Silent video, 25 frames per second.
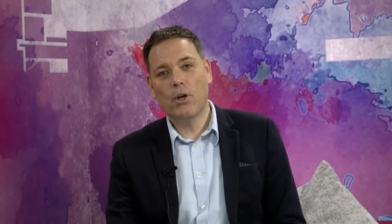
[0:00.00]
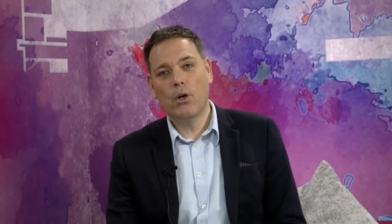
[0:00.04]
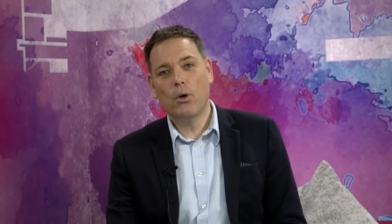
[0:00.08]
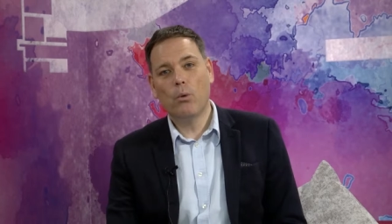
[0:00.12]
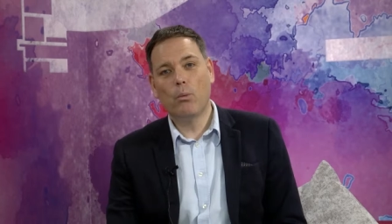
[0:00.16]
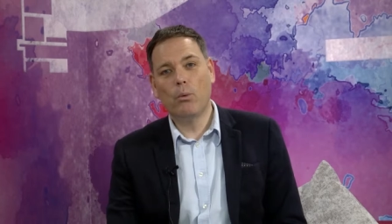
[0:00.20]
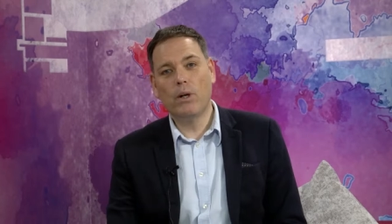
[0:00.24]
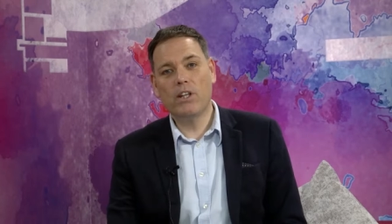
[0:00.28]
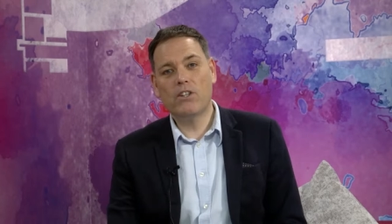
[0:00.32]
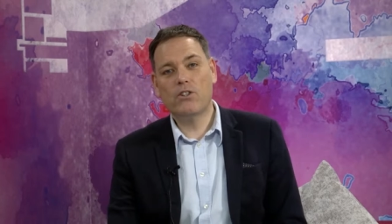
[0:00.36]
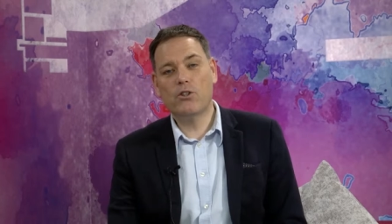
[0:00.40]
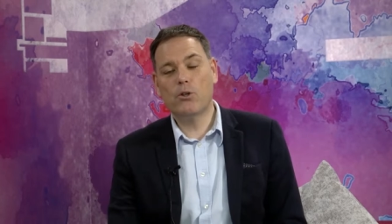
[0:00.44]

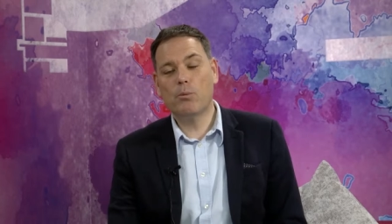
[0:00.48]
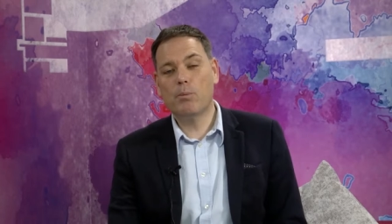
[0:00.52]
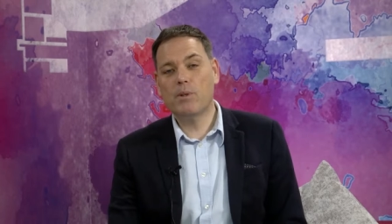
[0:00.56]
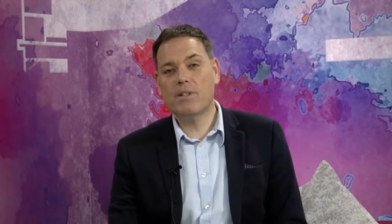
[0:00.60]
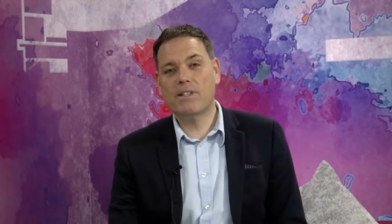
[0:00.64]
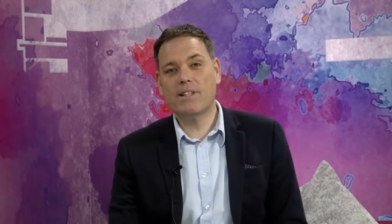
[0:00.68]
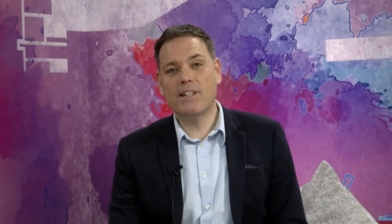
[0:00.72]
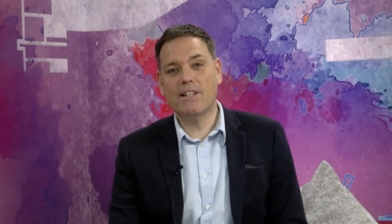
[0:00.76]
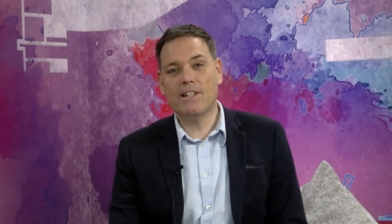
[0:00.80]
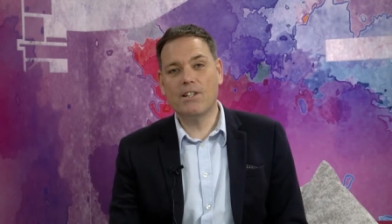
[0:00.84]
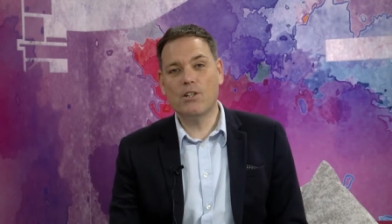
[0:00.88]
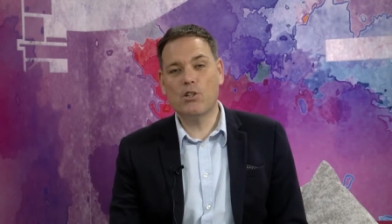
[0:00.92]
we
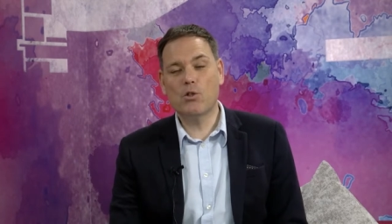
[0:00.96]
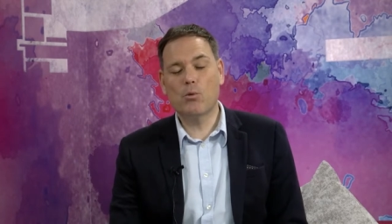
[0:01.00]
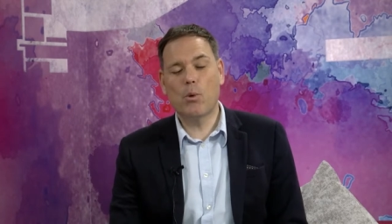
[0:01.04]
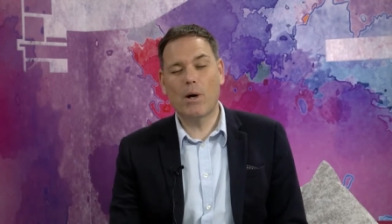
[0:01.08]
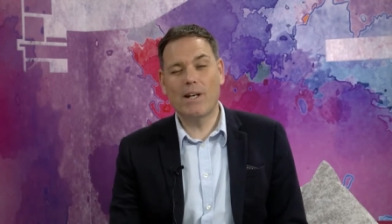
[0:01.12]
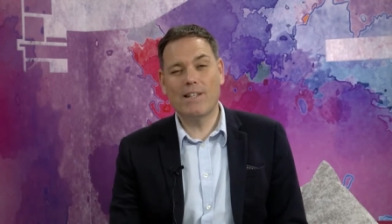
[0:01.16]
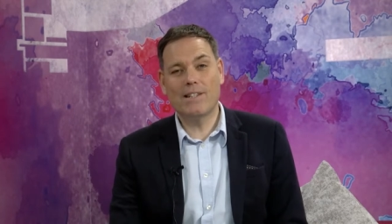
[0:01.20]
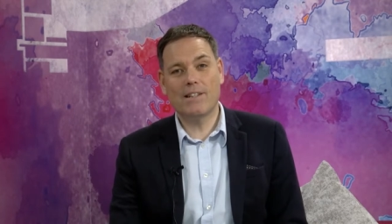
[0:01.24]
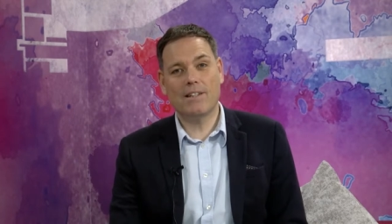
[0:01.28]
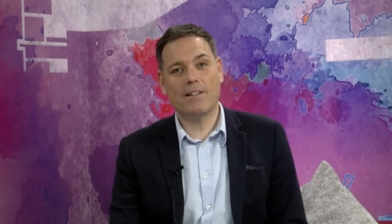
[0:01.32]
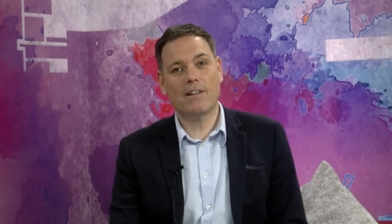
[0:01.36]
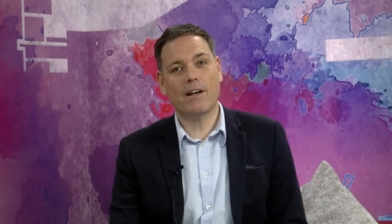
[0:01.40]
superseded
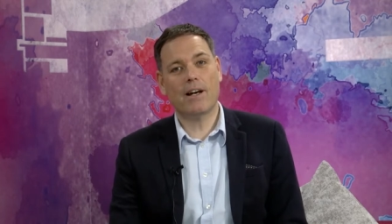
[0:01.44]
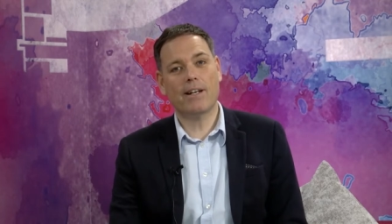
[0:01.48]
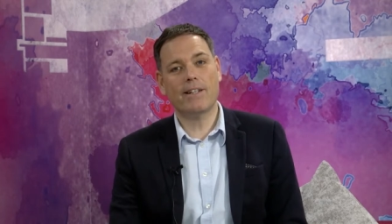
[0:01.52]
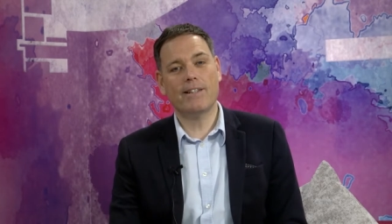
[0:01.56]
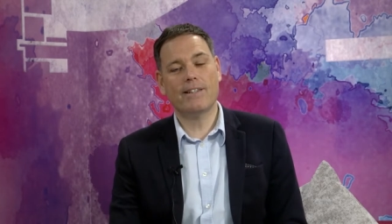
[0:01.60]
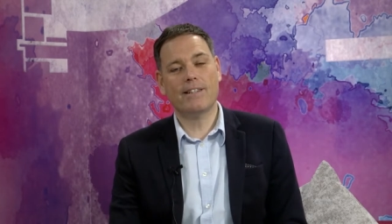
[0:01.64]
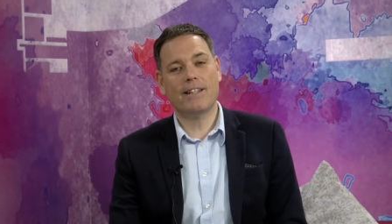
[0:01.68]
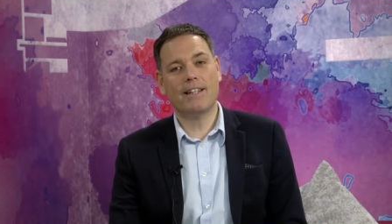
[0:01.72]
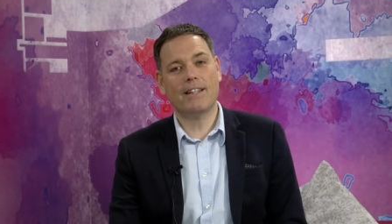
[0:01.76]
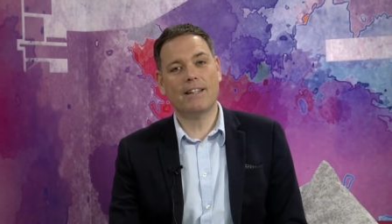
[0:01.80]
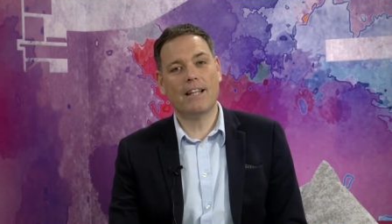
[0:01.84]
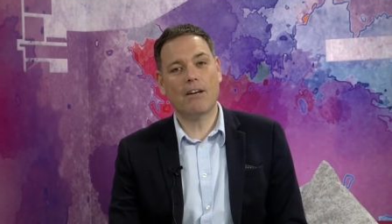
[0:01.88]

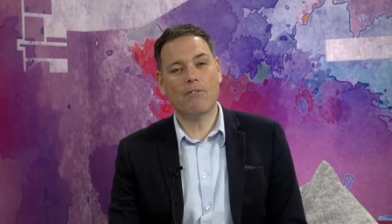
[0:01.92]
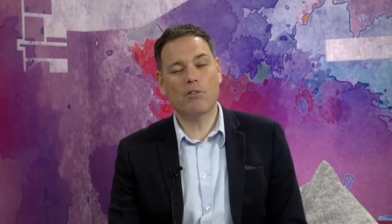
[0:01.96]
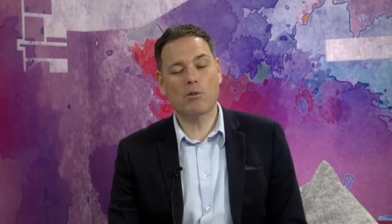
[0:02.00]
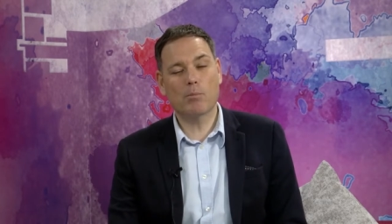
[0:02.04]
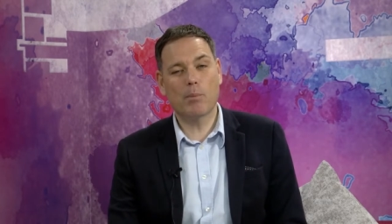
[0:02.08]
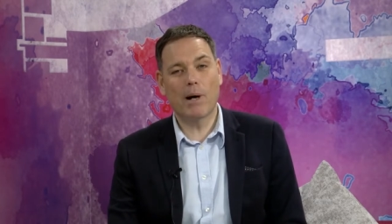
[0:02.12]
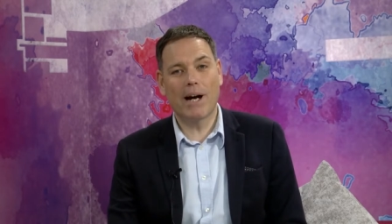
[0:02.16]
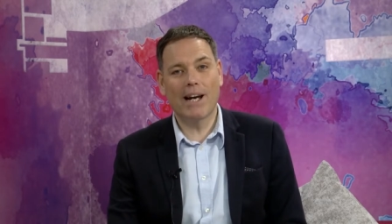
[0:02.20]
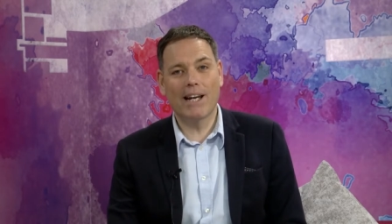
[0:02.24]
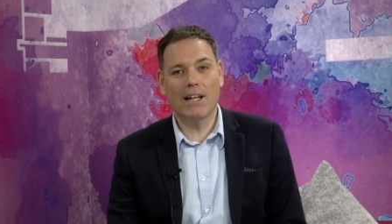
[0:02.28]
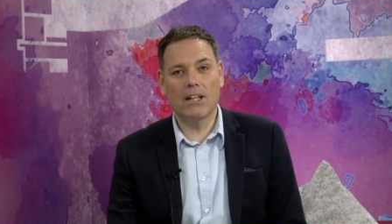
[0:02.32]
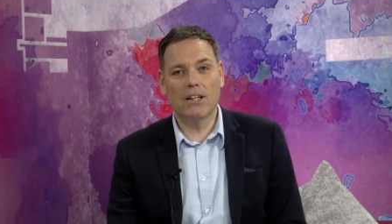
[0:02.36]
2019 levels
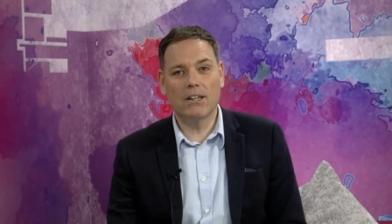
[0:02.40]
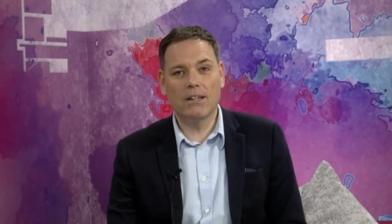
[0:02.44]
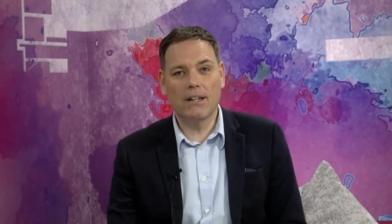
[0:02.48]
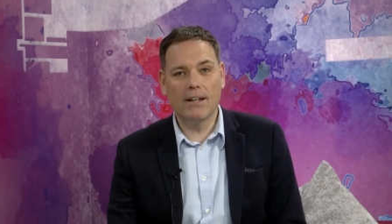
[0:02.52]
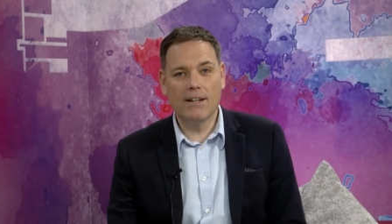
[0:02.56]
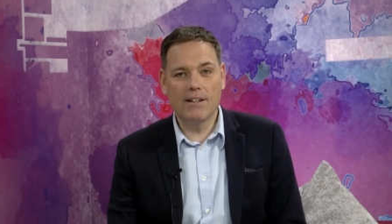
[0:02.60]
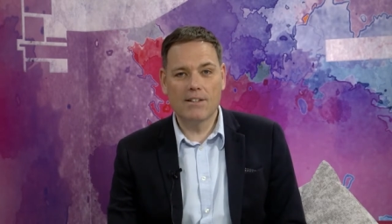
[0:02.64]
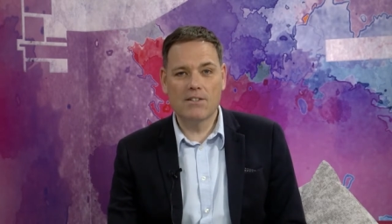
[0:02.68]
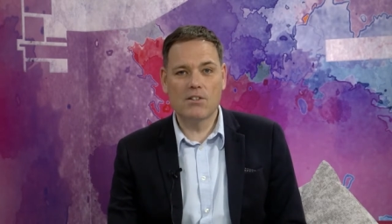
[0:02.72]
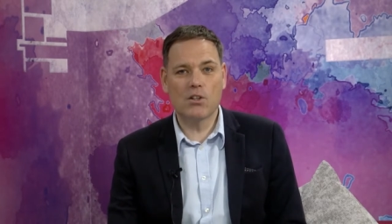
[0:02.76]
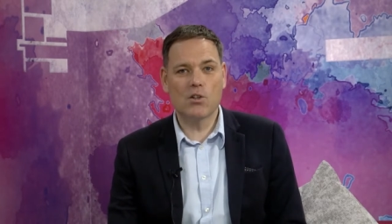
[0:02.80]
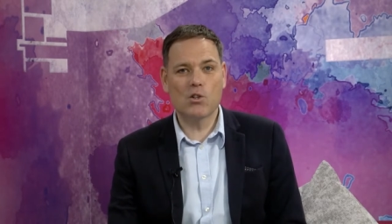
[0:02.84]
by at
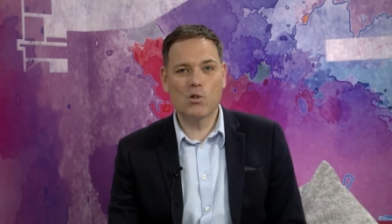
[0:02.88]
least